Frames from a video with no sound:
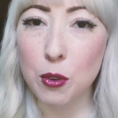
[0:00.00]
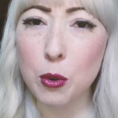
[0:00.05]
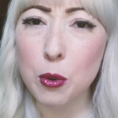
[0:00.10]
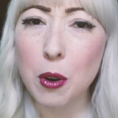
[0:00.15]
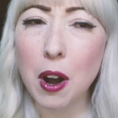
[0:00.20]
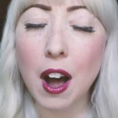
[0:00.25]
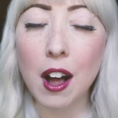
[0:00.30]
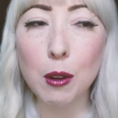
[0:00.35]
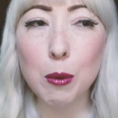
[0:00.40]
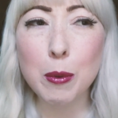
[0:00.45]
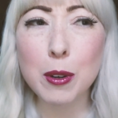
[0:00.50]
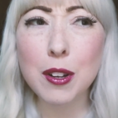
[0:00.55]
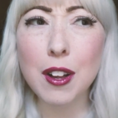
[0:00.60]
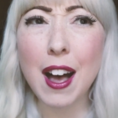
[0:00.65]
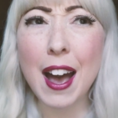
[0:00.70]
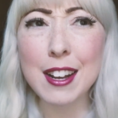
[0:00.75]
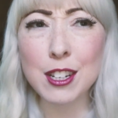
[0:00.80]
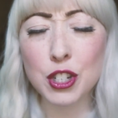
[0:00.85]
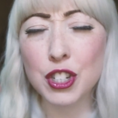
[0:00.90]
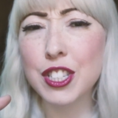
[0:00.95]
who I
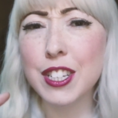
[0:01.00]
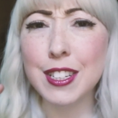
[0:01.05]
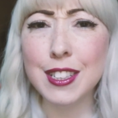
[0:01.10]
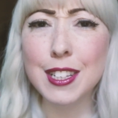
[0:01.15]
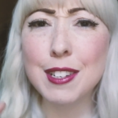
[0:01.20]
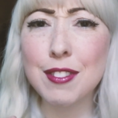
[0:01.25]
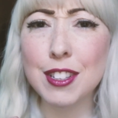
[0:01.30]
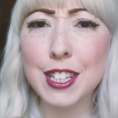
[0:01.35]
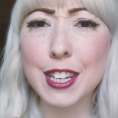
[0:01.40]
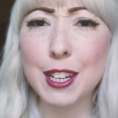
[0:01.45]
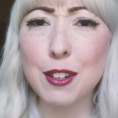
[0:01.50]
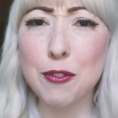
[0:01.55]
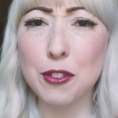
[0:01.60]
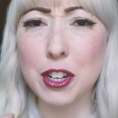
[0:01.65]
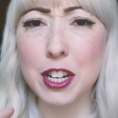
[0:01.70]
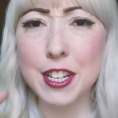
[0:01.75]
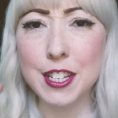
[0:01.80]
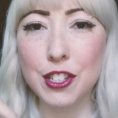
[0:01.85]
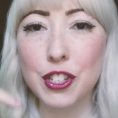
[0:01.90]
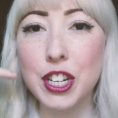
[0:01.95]
will actually leave a link
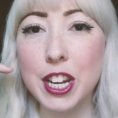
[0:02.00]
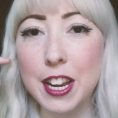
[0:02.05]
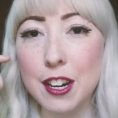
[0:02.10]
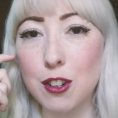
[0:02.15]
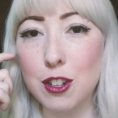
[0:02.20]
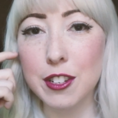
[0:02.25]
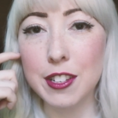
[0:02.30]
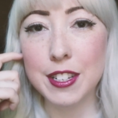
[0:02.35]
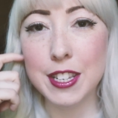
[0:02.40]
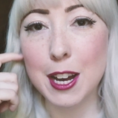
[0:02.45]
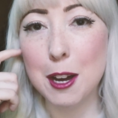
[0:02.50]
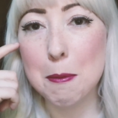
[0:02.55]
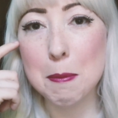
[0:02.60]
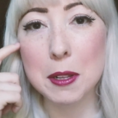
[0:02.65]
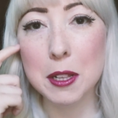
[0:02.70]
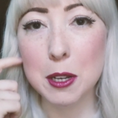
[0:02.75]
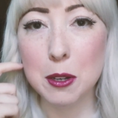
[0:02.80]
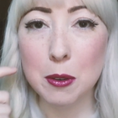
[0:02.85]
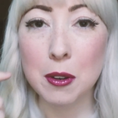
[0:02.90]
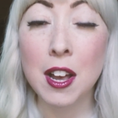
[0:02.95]
for his channel down
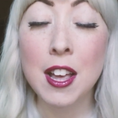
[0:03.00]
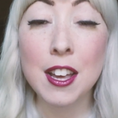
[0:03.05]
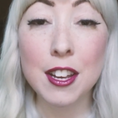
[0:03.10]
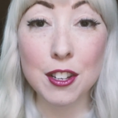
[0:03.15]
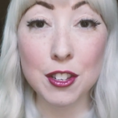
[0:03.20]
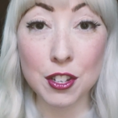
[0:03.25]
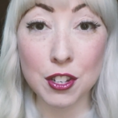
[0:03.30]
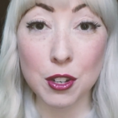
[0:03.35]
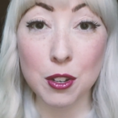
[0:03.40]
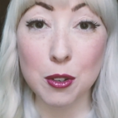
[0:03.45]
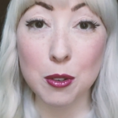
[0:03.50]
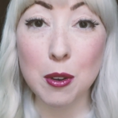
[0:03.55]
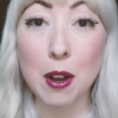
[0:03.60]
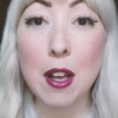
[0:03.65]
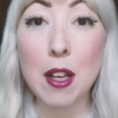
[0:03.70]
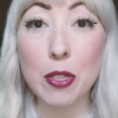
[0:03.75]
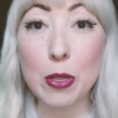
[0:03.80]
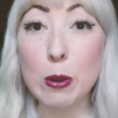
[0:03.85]
below too.